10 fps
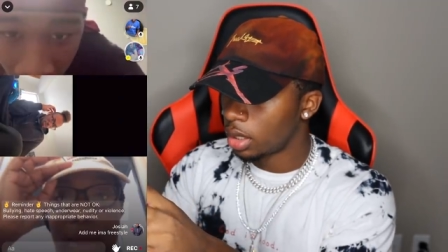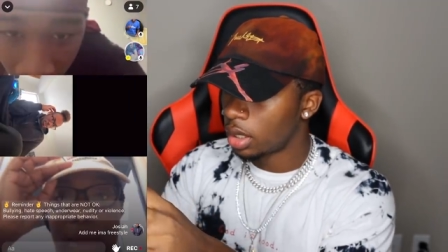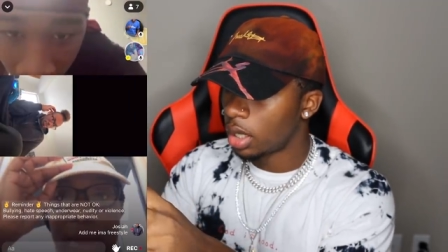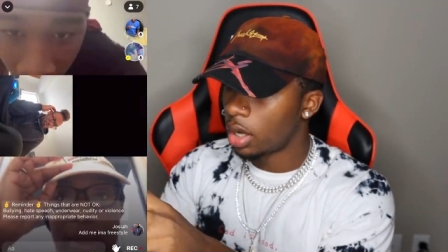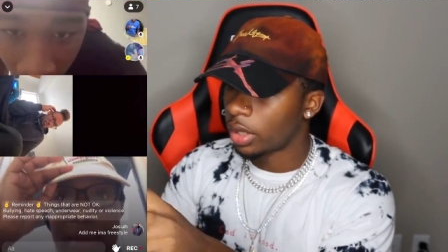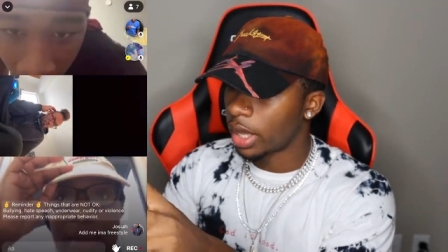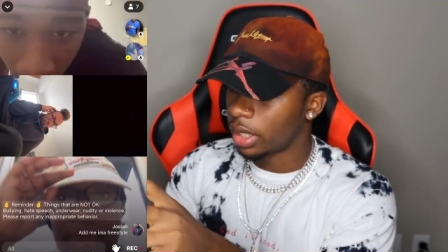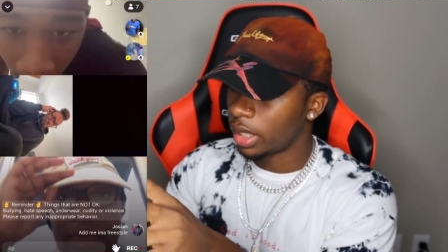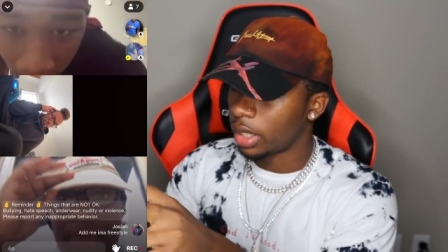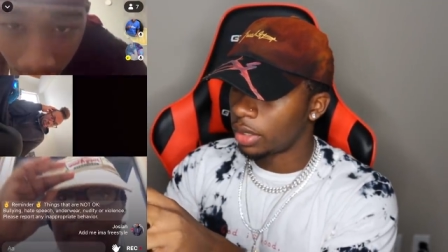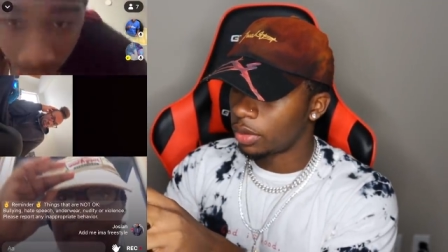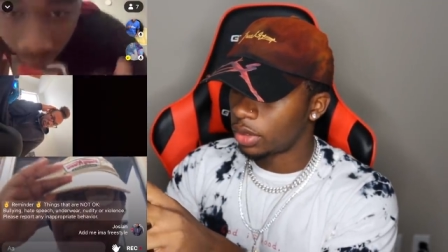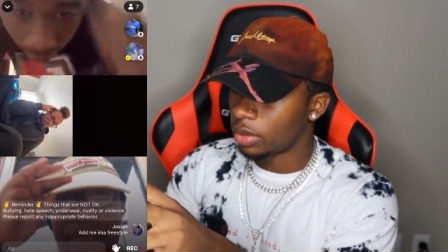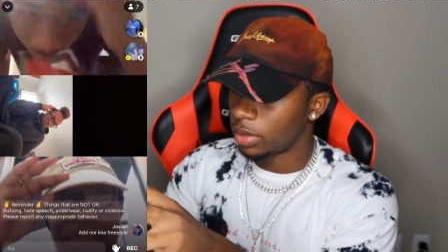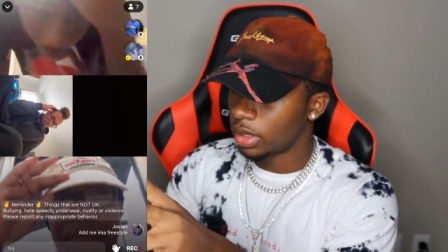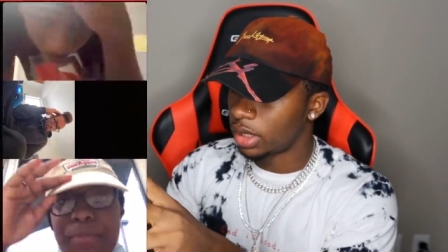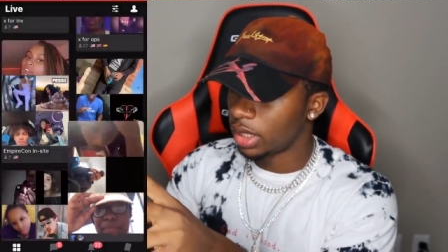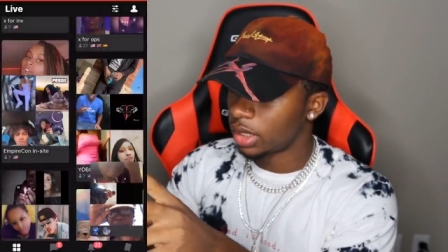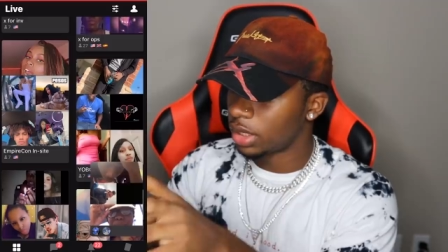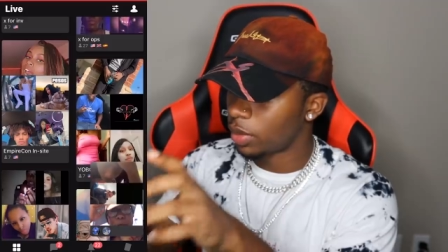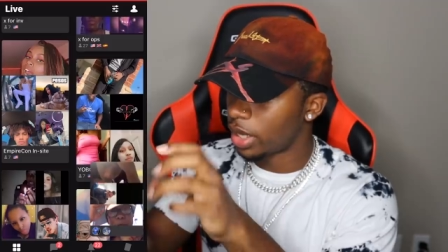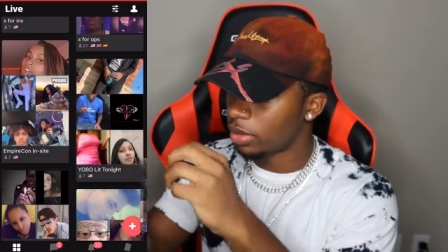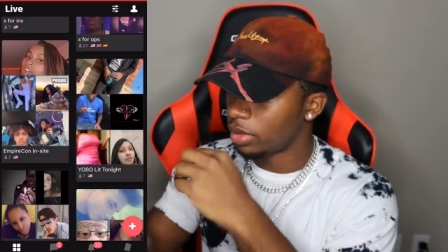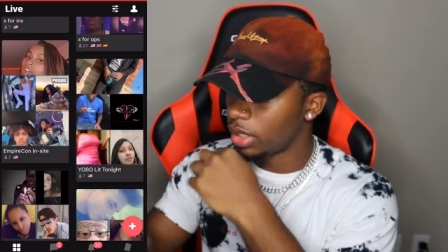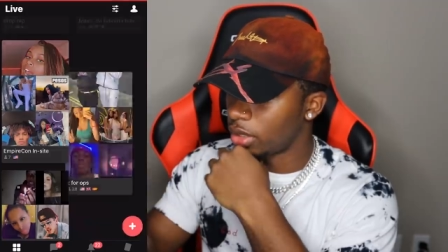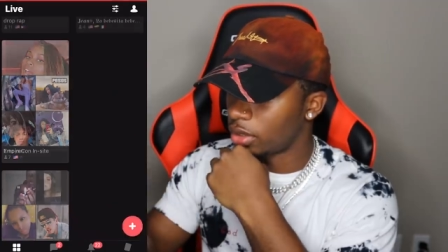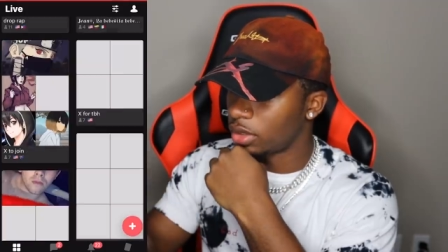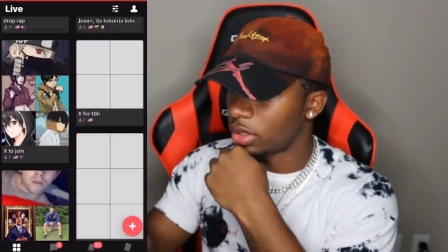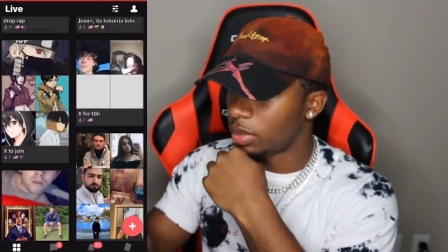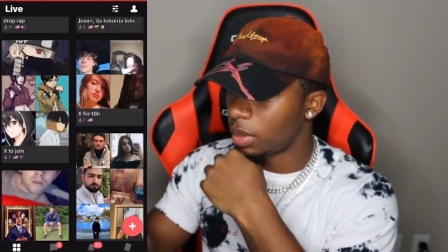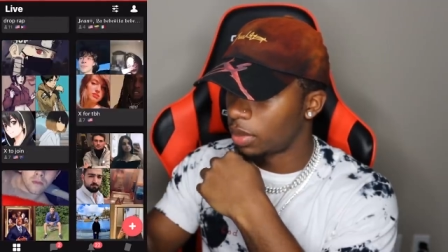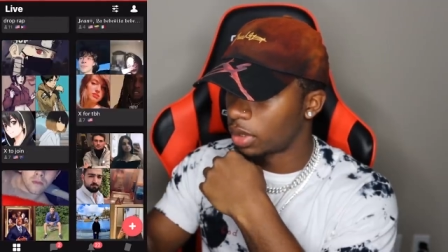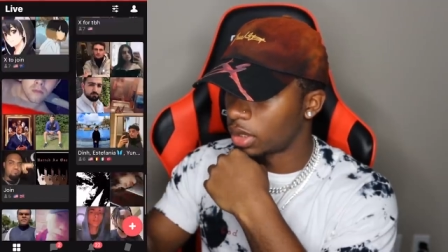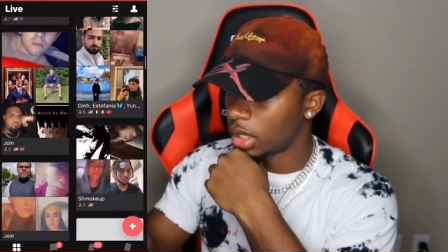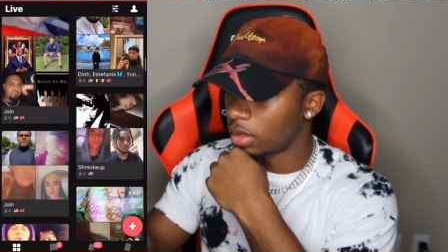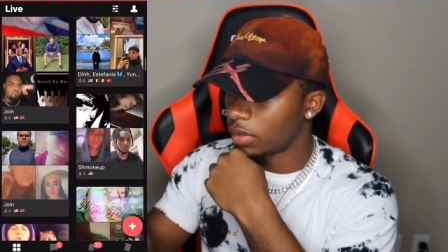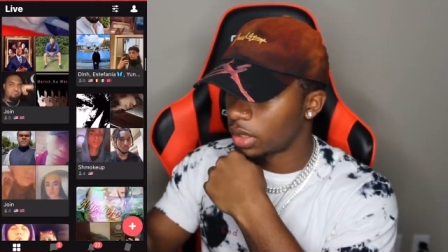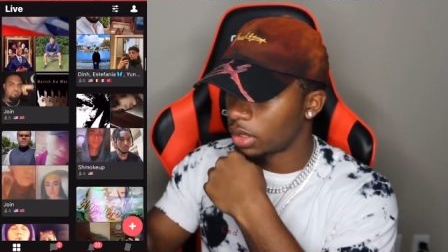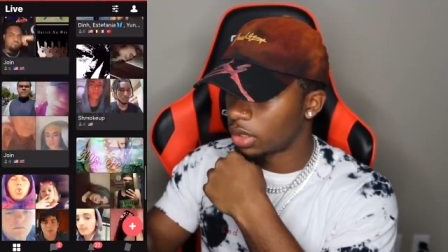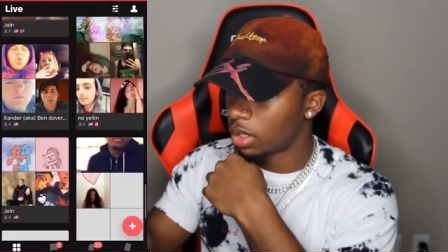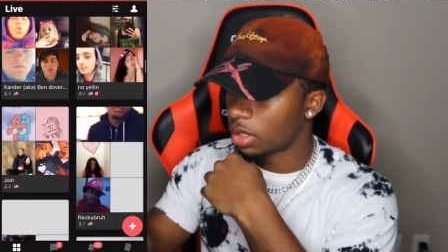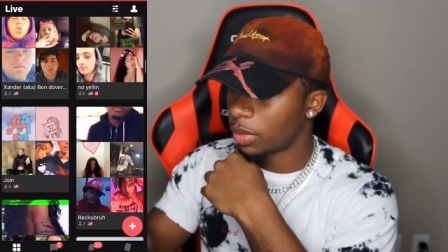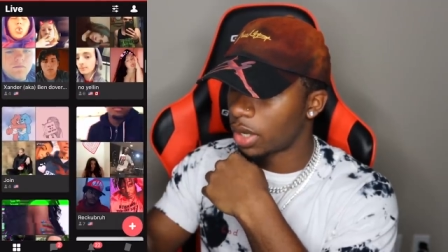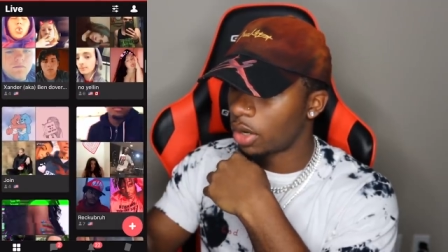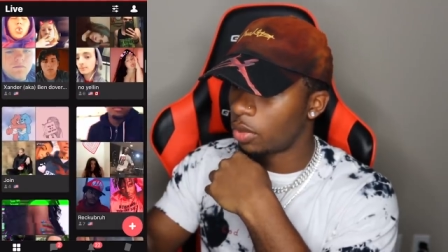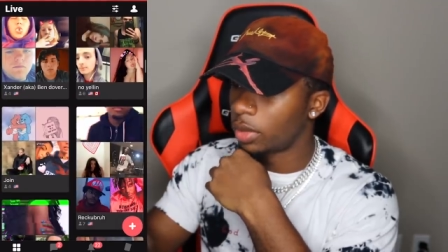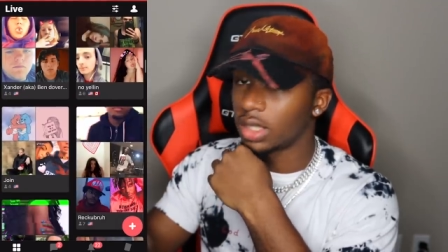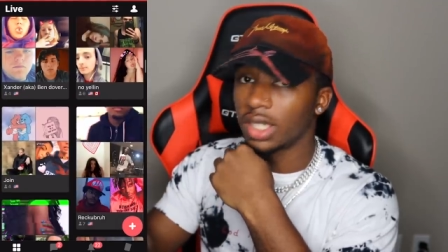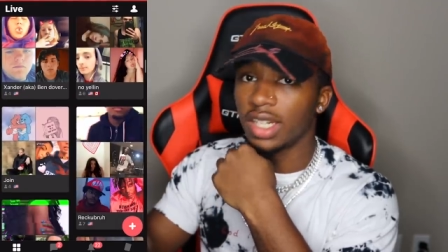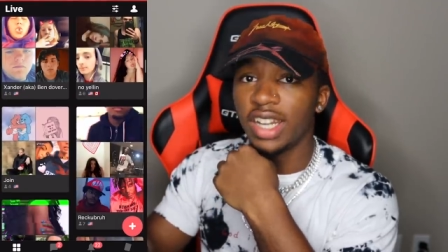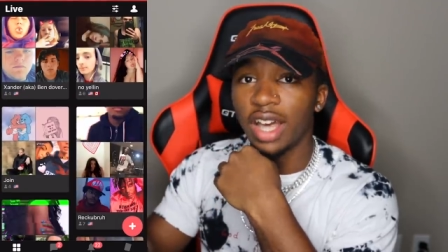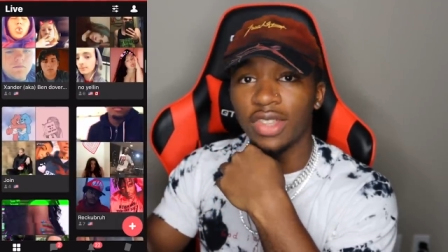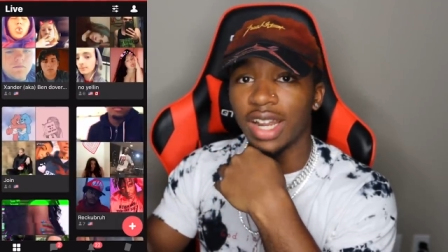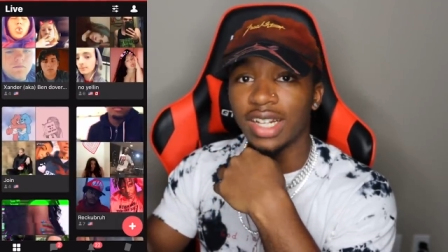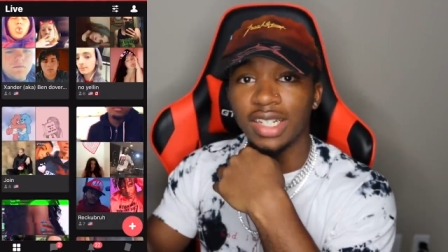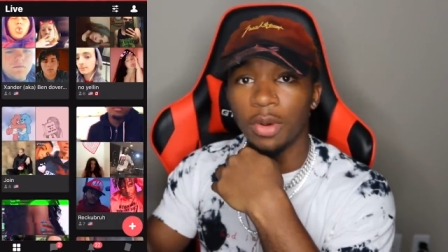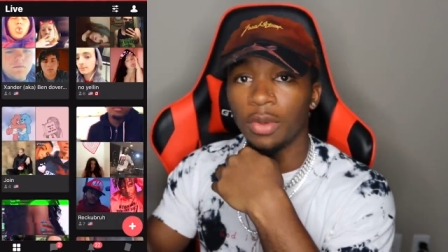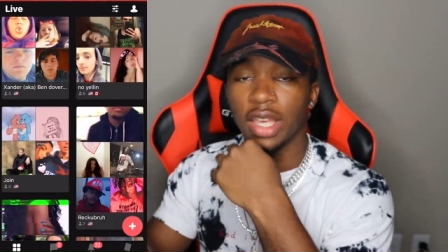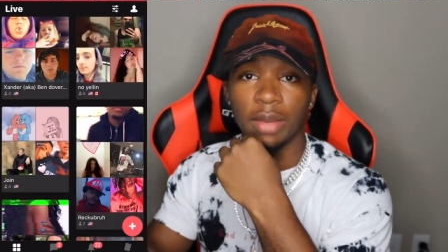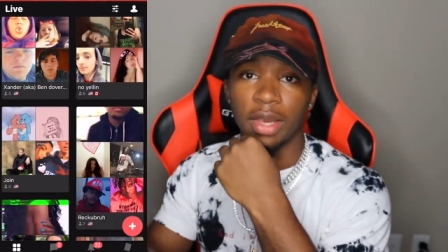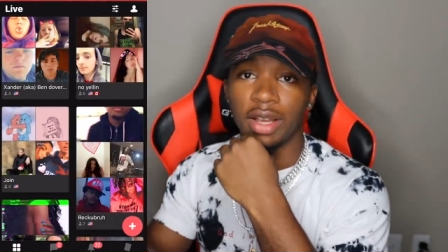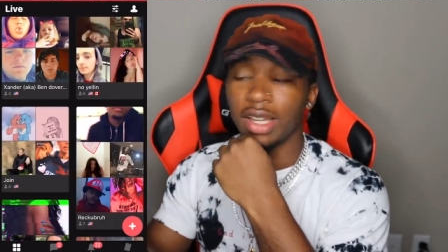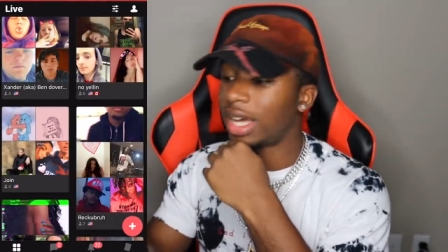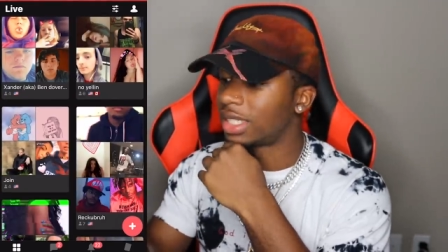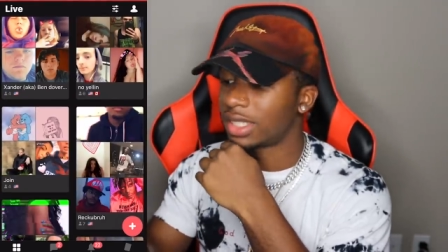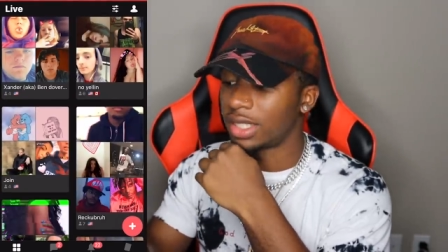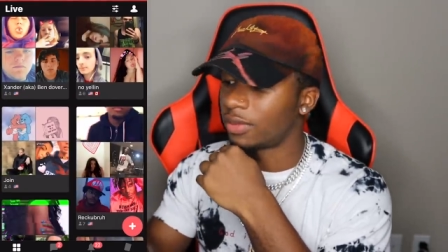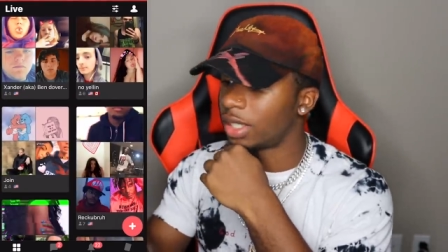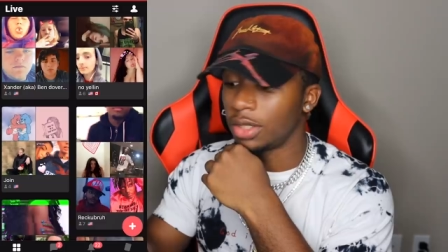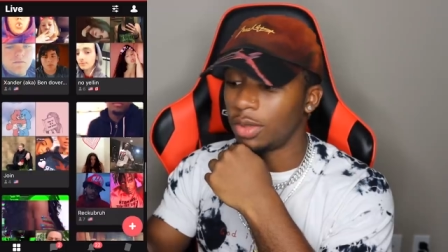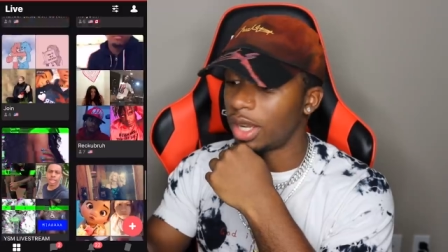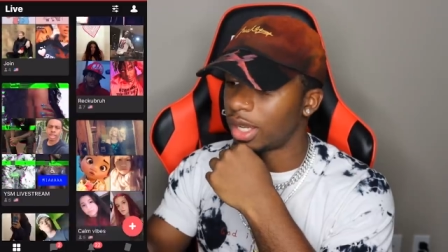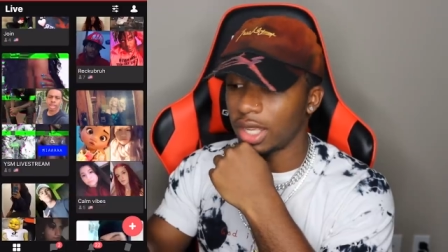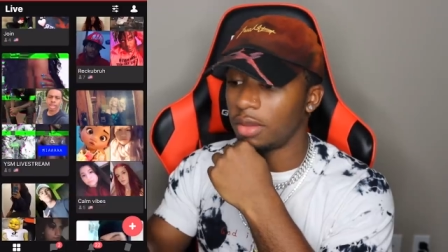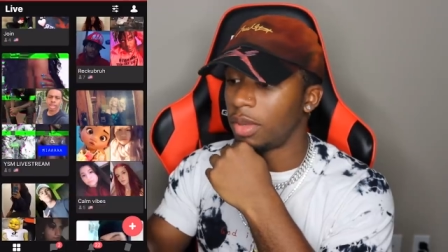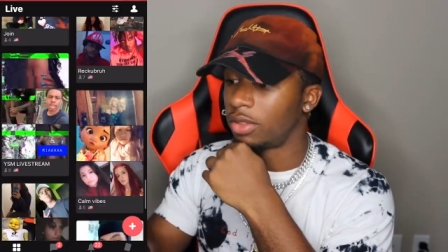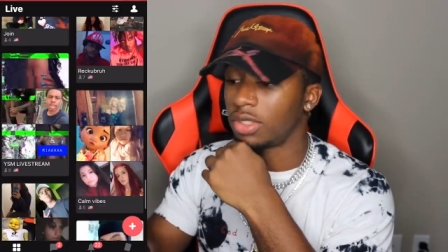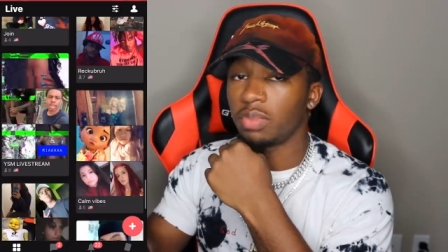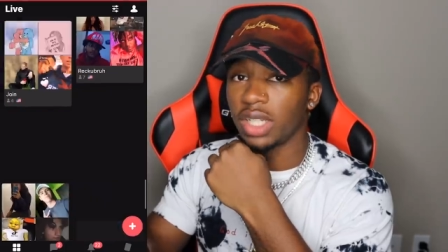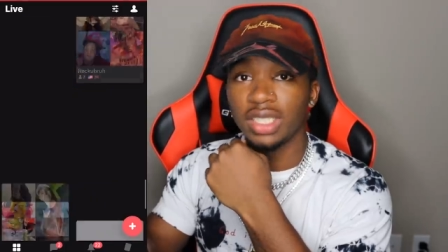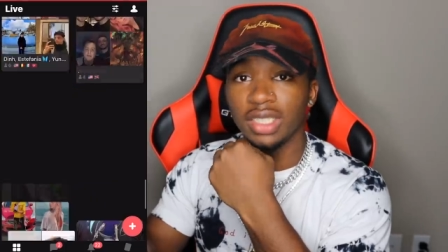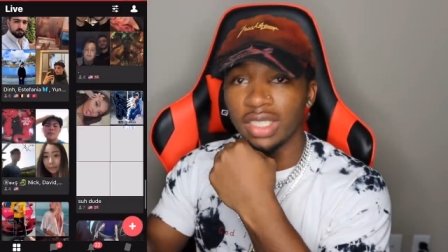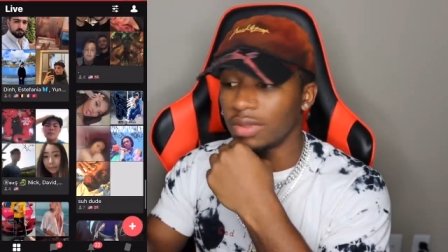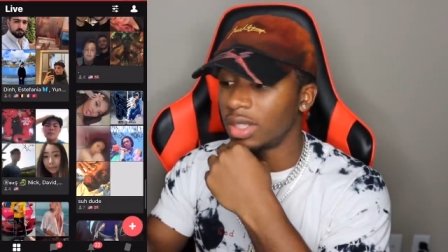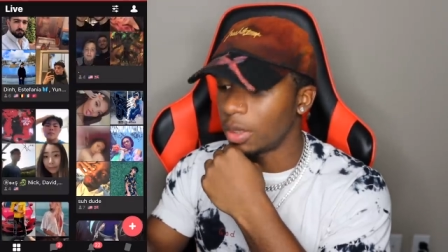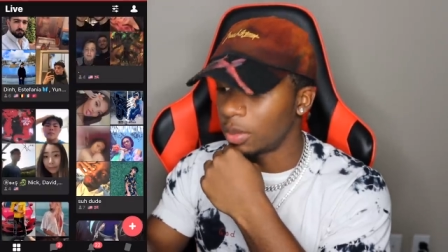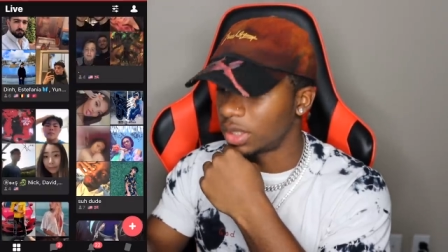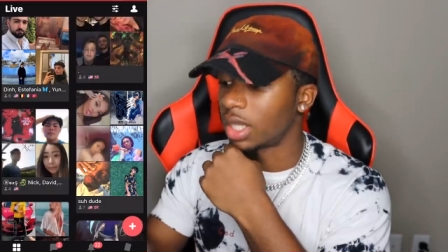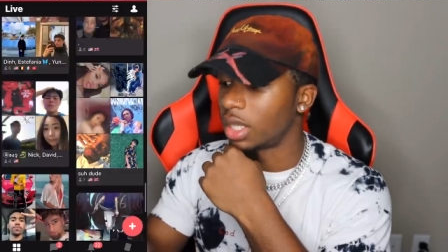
Okay, they doing too much. See, this is why I don't need all these people because they over here talking about a whole bunch of nothing I don't care about. A lot of stuff I do not care about, especially the stuff that they were saying.